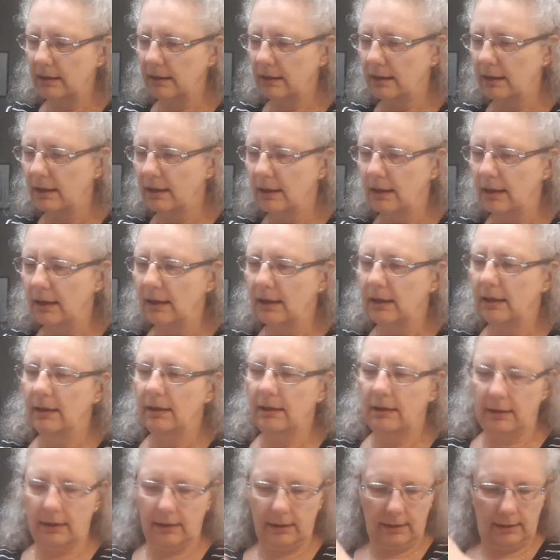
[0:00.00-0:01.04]

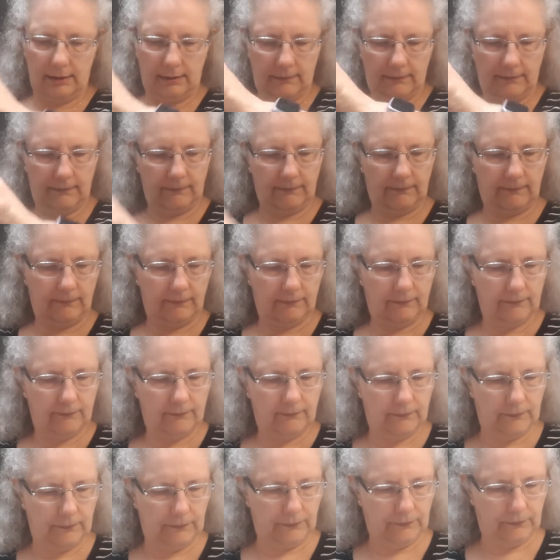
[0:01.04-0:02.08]

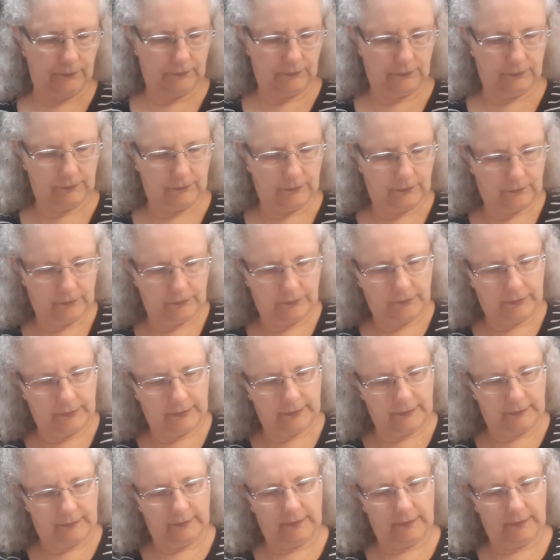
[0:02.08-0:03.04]
No one is speaking in this clip.